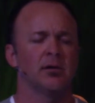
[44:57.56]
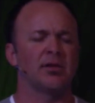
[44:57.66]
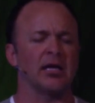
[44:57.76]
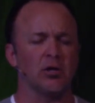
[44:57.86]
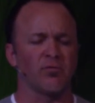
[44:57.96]

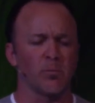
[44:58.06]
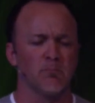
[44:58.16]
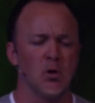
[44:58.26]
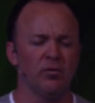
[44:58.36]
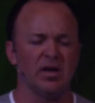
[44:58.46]
Thank you for
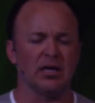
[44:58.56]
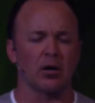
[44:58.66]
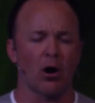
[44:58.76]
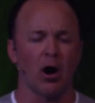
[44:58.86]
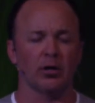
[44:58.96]
moving in
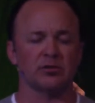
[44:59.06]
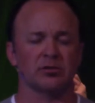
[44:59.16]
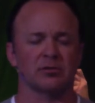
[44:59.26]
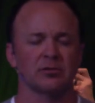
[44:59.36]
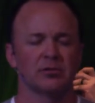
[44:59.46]
our
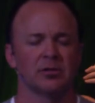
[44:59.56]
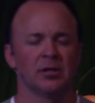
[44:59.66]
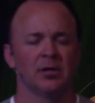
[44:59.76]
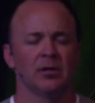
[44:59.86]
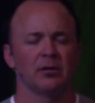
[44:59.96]
hearts.
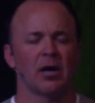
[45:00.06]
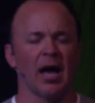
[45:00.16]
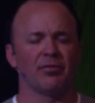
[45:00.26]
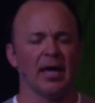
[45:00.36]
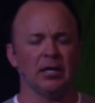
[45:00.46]

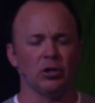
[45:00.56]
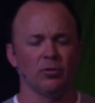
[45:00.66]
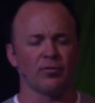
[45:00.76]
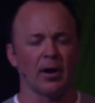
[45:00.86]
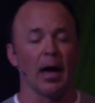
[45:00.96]
God, thank you for